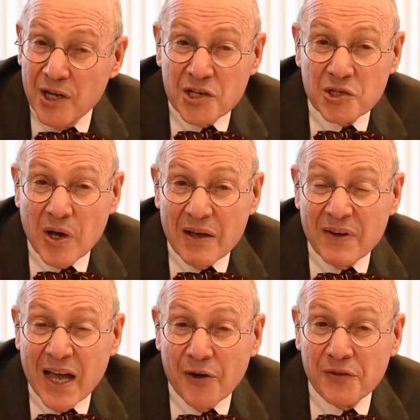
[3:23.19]
So have a
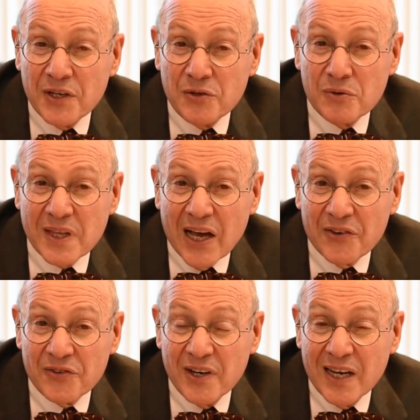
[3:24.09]
healthy
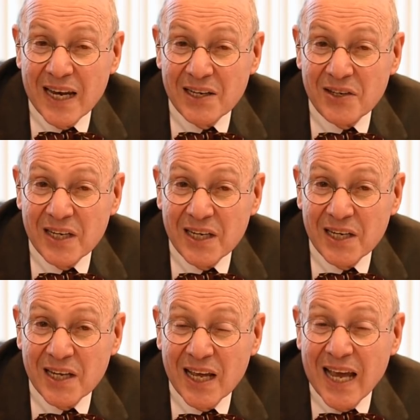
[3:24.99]

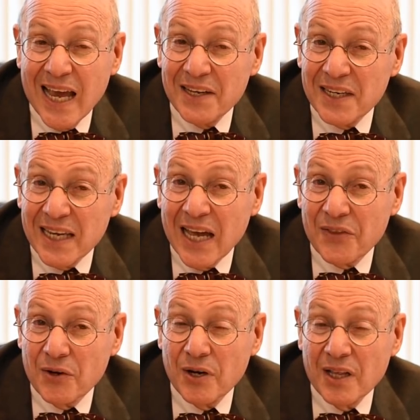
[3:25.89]
2018, and
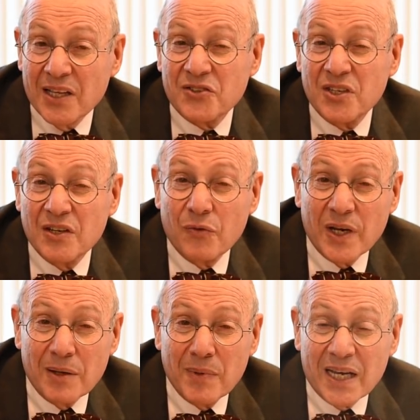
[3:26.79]
together, let's see if we
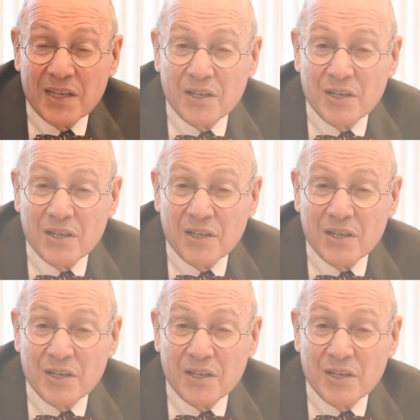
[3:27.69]
can make a